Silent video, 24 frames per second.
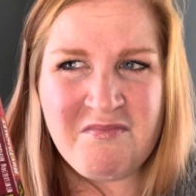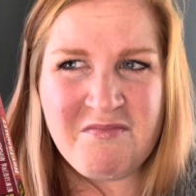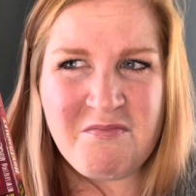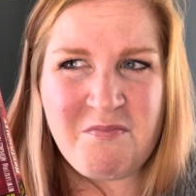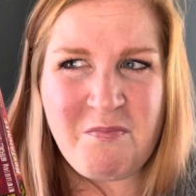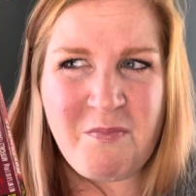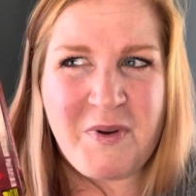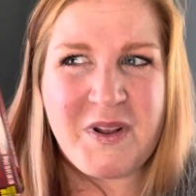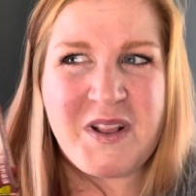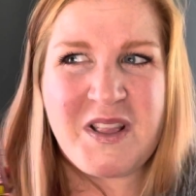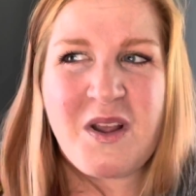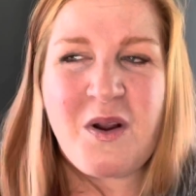
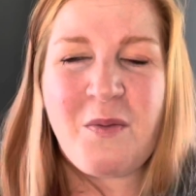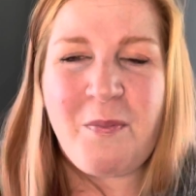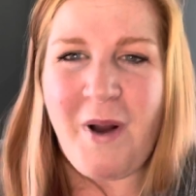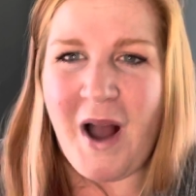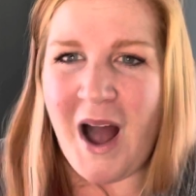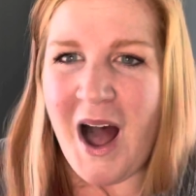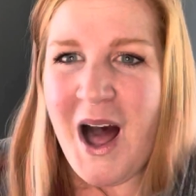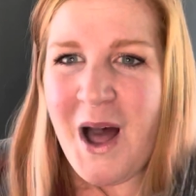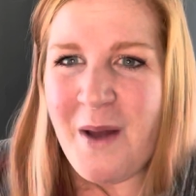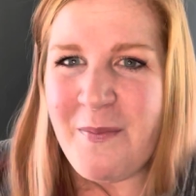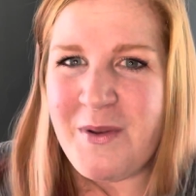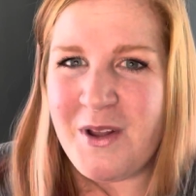But they're
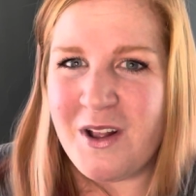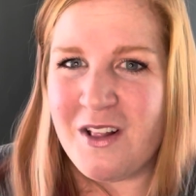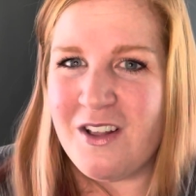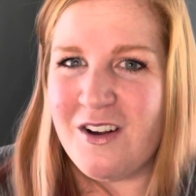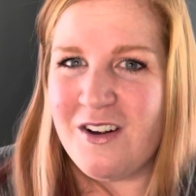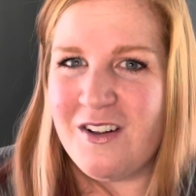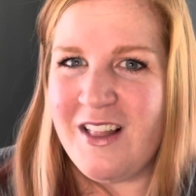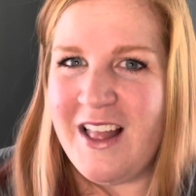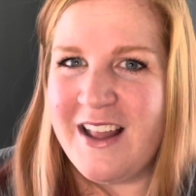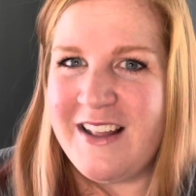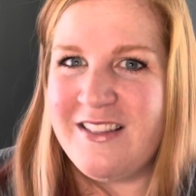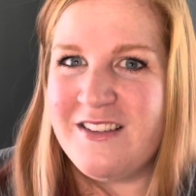
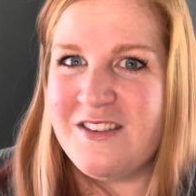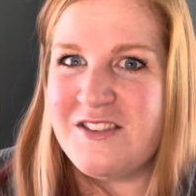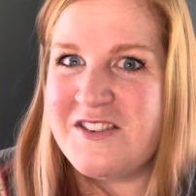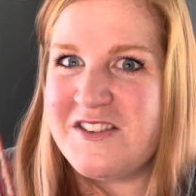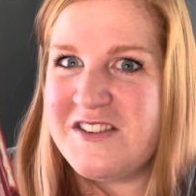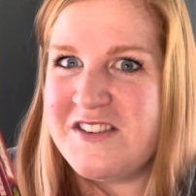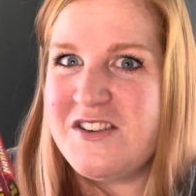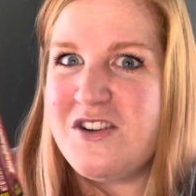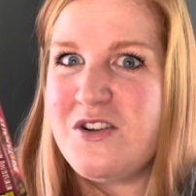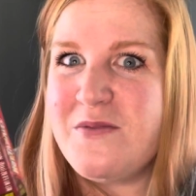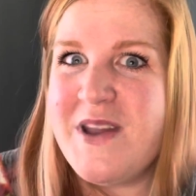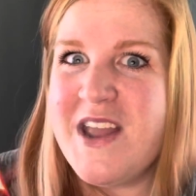popular, like they're
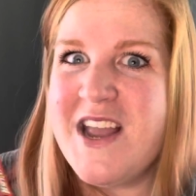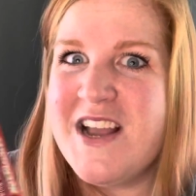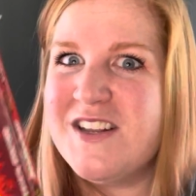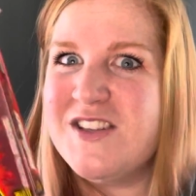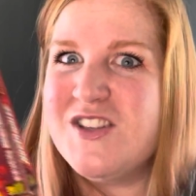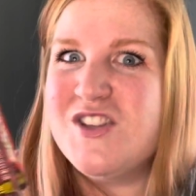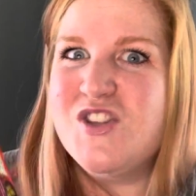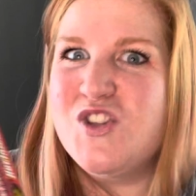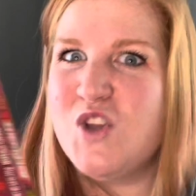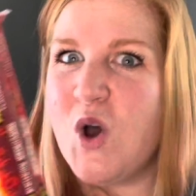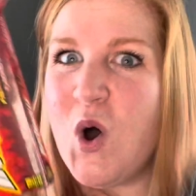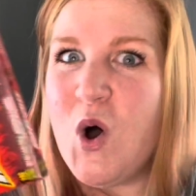still being
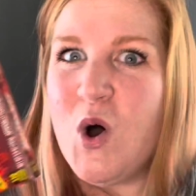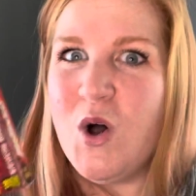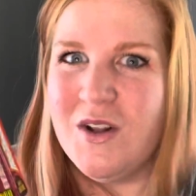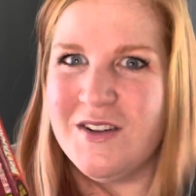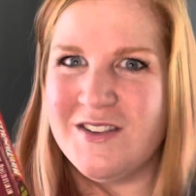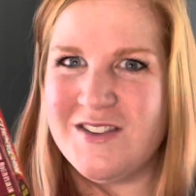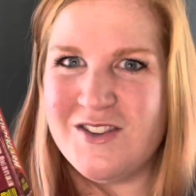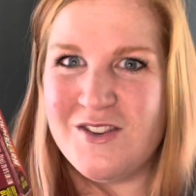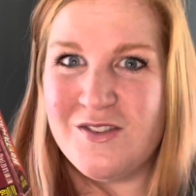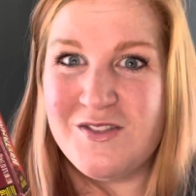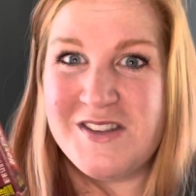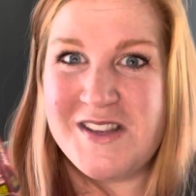
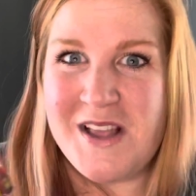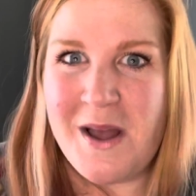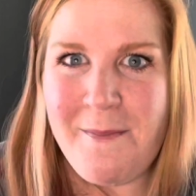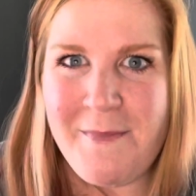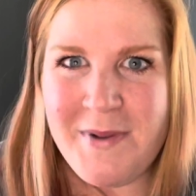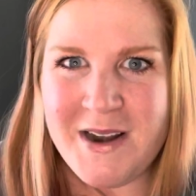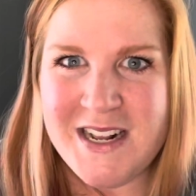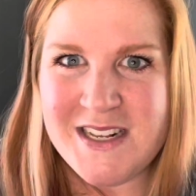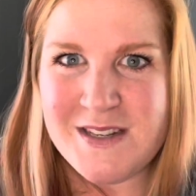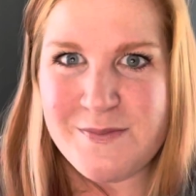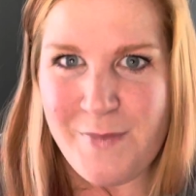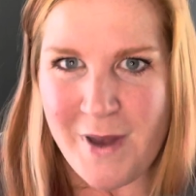sold, so
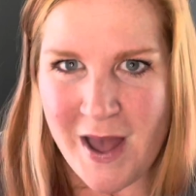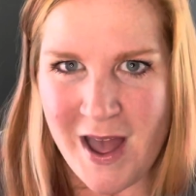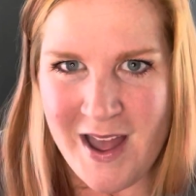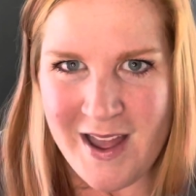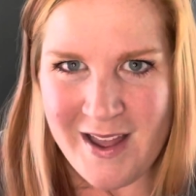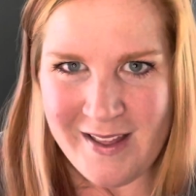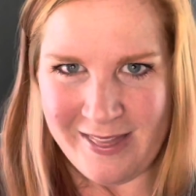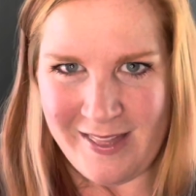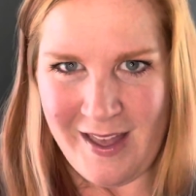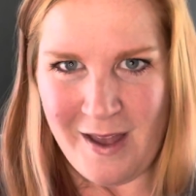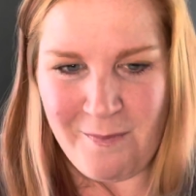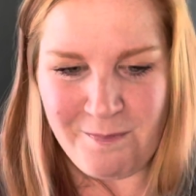somebody's
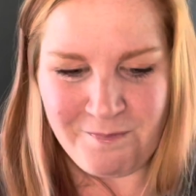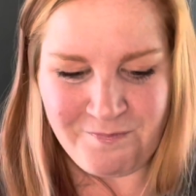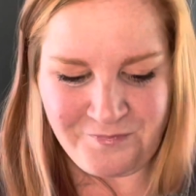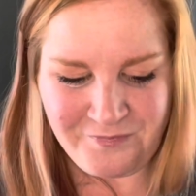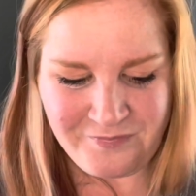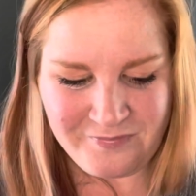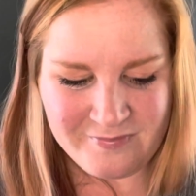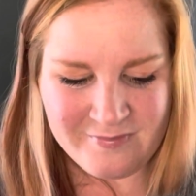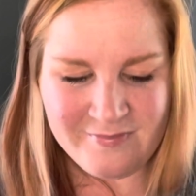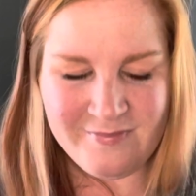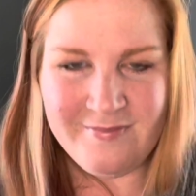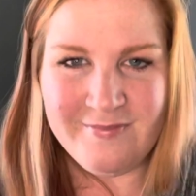buying them.
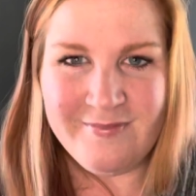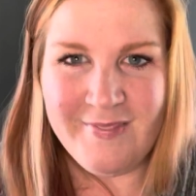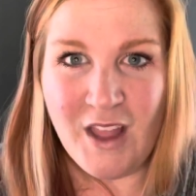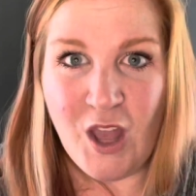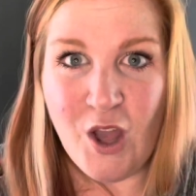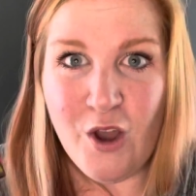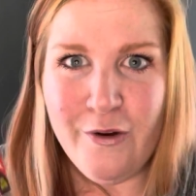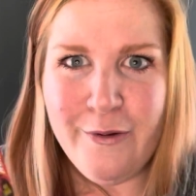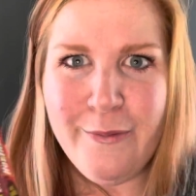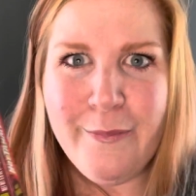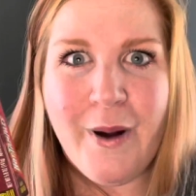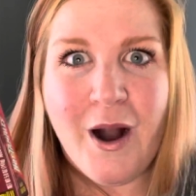
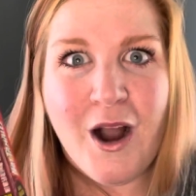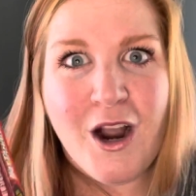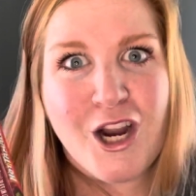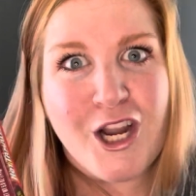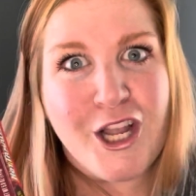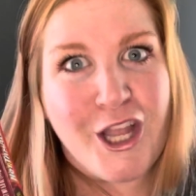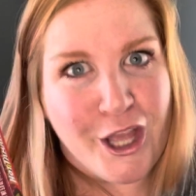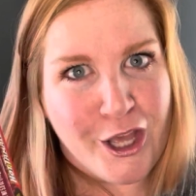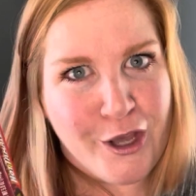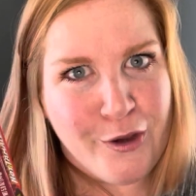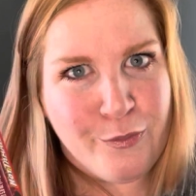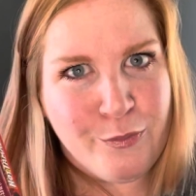Who are
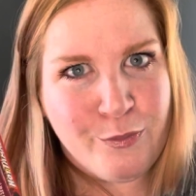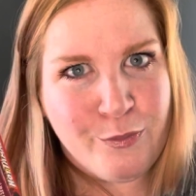you?